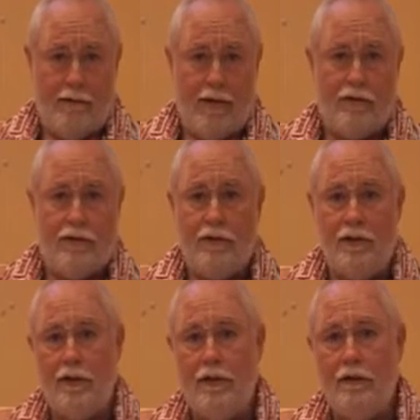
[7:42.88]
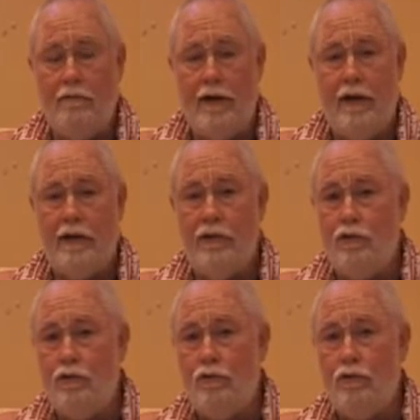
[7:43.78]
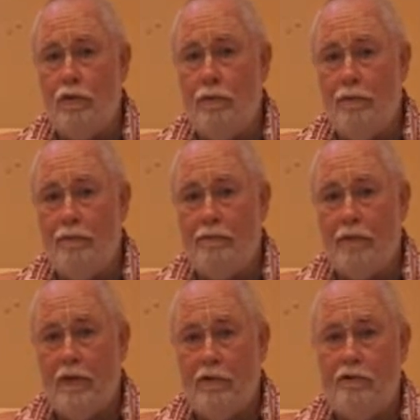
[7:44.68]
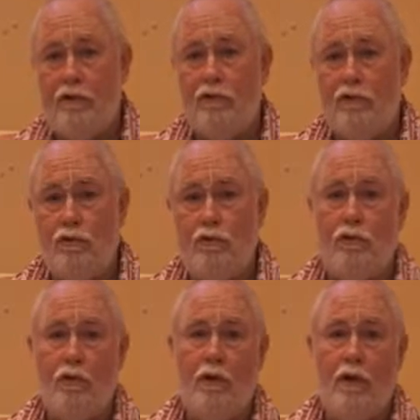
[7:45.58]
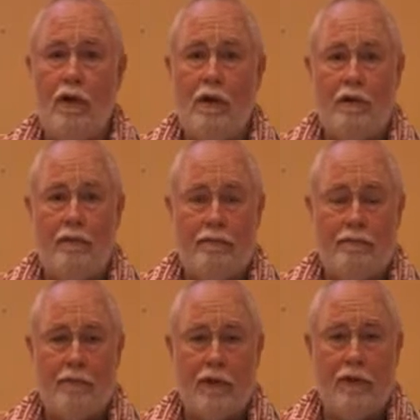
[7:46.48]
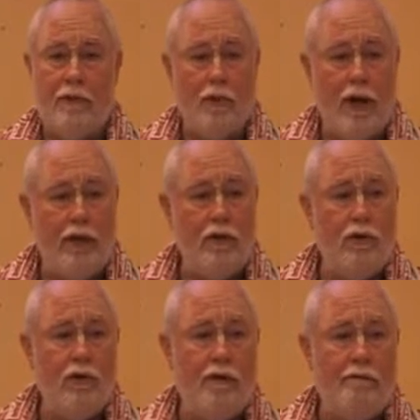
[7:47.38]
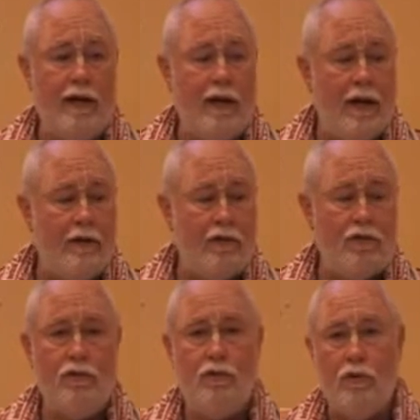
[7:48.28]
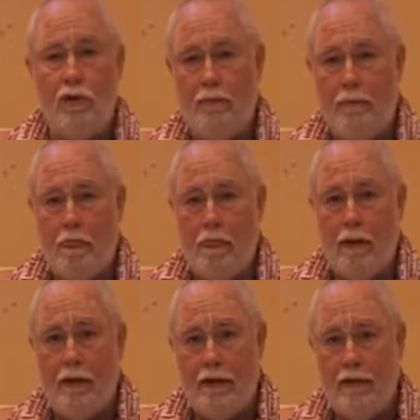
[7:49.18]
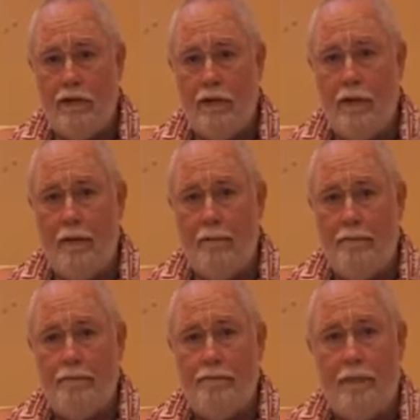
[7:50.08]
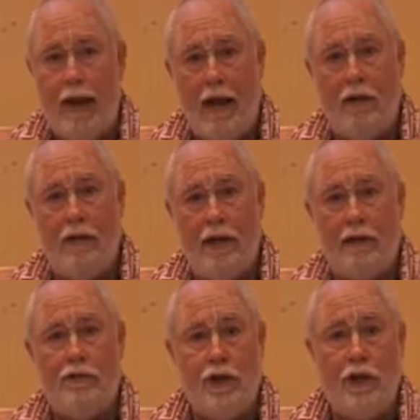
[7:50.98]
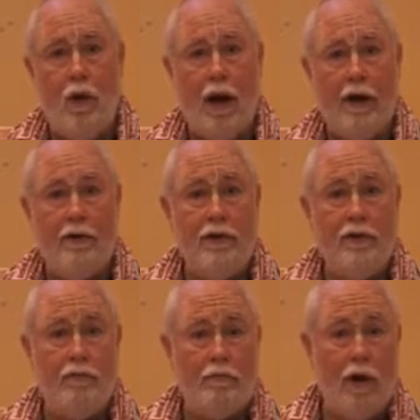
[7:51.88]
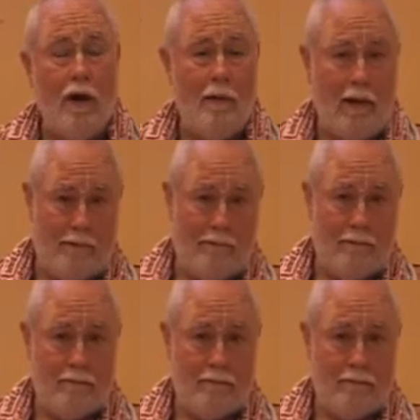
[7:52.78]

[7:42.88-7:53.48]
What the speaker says: That's the Vedānta-sūtra, the first sutra. The prelude of Vedānta-sūtra is, now let us inquire into Brahman.